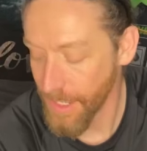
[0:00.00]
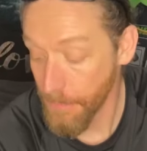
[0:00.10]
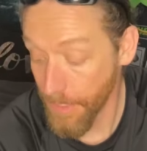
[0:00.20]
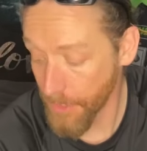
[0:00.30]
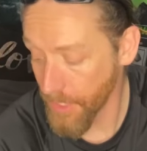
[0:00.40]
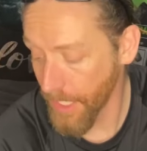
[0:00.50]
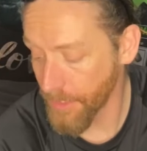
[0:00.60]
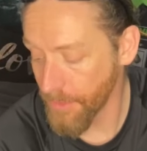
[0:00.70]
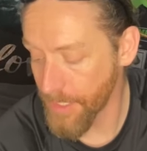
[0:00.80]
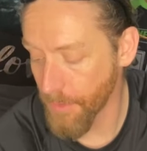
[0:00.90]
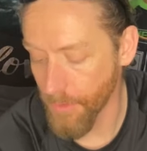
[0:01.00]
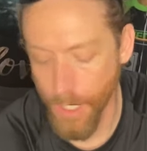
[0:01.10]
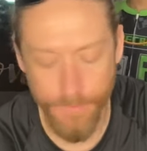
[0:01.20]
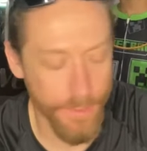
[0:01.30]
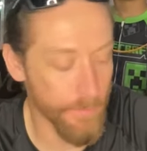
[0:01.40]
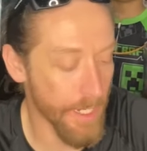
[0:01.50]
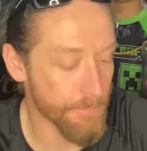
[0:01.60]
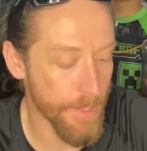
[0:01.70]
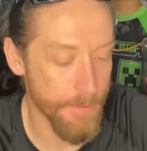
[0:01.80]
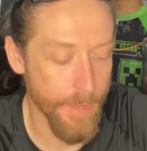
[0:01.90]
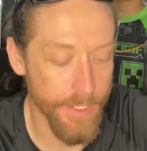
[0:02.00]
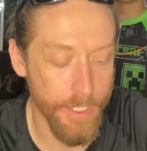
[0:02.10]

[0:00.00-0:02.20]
But I'll try to do these more often when I'm prepping my